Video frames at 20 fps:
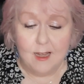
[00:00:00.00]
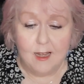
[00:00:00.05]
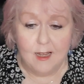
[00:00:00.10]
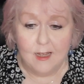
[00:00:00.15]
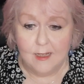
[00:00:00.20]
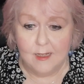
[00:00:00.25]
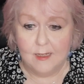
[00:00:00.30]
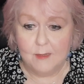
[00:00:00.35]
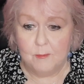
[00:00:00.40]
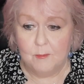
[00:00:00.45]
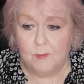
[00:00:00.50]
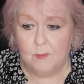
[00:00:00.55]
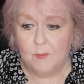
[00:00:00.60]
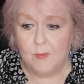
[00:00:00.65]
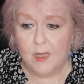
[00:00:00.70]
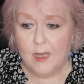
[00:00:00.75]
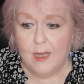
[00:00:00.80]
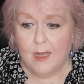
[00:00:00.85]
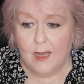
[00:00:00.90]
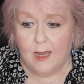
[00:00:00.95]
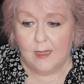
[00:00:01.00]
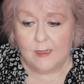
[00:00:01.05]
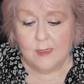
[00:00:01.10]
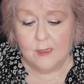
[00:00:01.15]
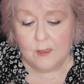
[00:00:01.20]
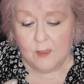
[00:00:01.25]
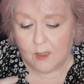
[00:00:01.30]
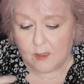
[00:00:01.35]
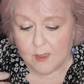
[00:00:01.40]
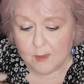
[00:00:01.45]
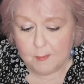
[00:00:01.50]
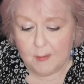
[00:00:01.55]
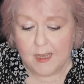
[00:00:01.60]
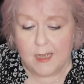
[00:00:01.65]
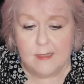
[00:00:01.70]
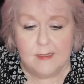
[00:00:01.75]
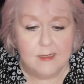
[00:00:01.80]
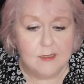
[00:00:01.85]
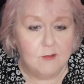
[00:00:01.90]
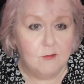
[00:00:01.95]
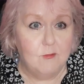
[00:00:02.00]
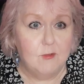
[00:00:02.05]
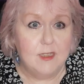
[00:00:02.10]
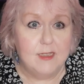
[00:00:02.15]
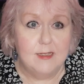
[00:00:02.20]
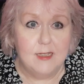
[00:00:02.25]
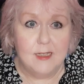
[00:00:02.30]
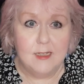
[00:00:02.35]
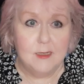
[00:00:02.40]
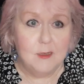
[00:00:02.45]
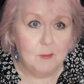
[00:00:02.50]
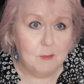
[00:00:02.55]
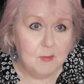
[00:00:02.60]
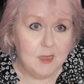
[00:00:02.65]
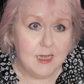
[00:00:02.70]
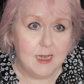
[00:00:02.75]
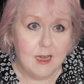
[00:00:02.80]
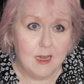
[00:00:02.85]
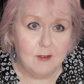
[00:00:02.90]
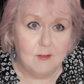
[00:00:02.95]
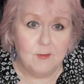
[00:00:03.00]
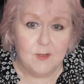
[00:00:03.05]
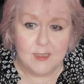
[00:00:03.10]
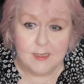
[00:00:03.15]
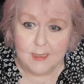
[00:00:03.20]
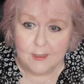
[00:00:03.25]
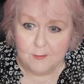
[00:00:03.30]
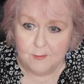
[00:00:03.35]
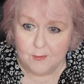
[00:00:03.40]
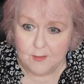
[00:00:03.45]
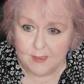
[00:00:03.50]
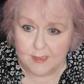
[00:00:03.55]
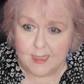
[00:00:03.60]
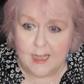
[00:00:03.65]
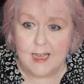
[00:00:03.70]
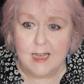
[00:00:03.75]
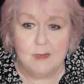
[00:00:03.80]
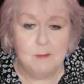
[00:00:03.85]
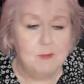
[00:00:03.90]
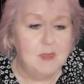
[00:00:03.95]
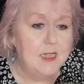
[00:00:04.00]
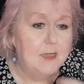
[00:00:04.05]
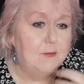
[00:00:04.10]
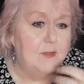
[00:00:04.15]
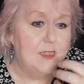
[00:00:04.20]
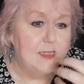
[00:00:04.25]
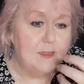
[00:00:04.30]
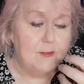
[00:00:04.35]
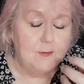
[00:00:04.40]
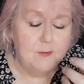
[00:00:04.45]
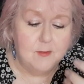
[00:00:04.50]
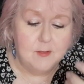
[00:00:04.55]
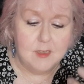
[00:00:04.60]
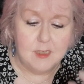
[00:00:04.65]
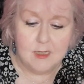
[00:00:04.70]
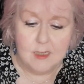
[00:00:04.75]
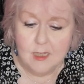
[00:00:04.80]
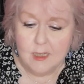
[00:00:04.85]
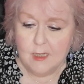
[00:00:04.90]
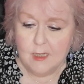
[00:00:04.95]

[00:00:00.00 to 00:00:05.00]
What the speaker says: And another person reading it may have a different deck, may have a different